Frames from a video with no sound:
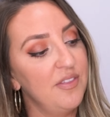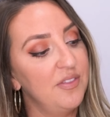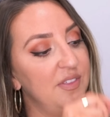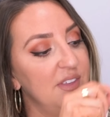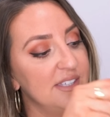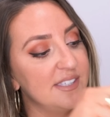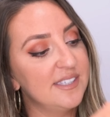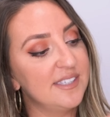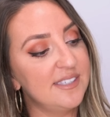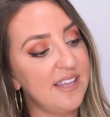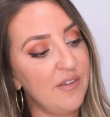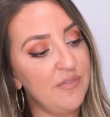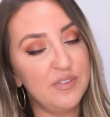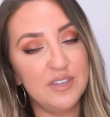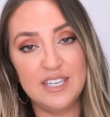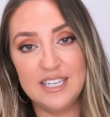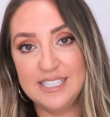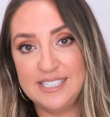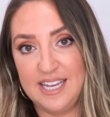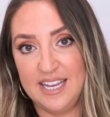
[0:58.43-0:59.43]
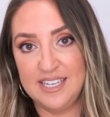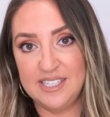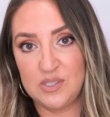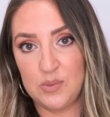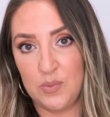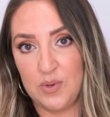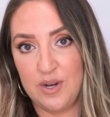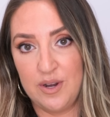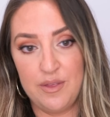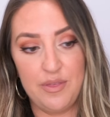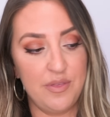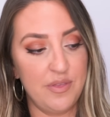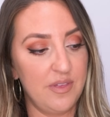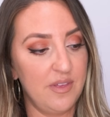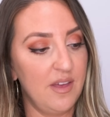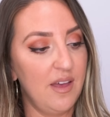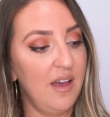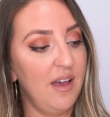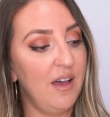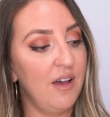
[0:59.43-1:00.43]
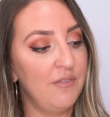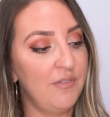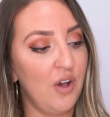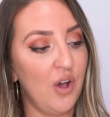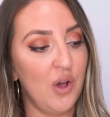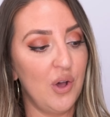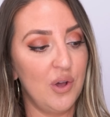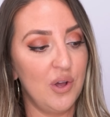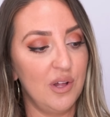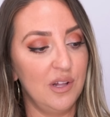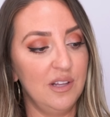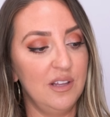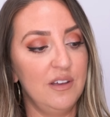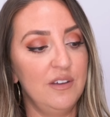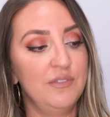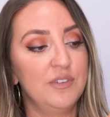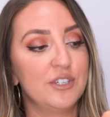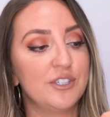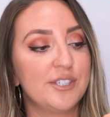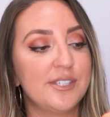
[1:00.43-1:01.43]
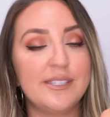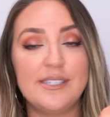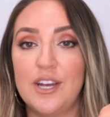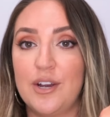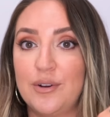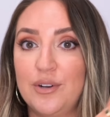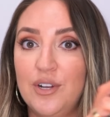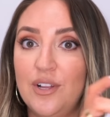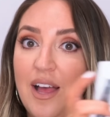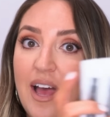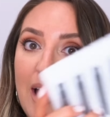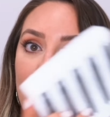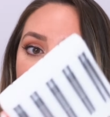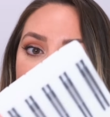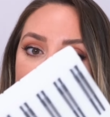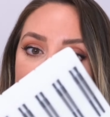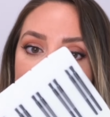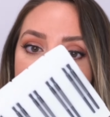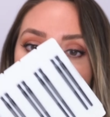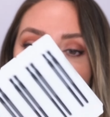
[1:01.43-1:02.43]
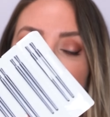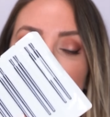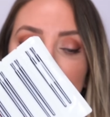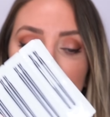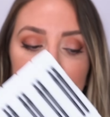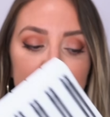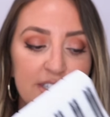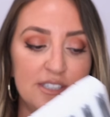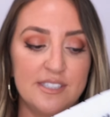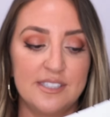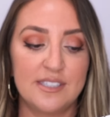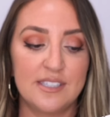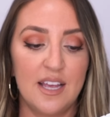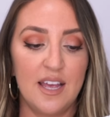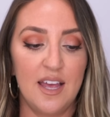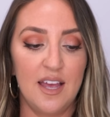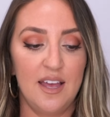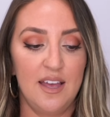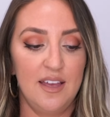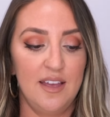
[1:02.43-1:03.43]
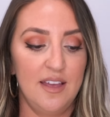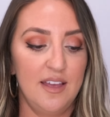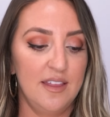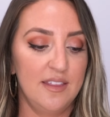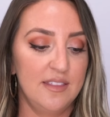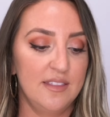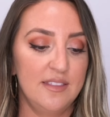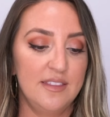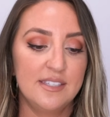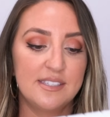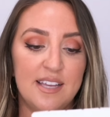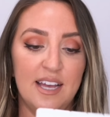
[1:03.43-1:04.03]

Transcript: the 70 days worth of all of your sterile applicators. These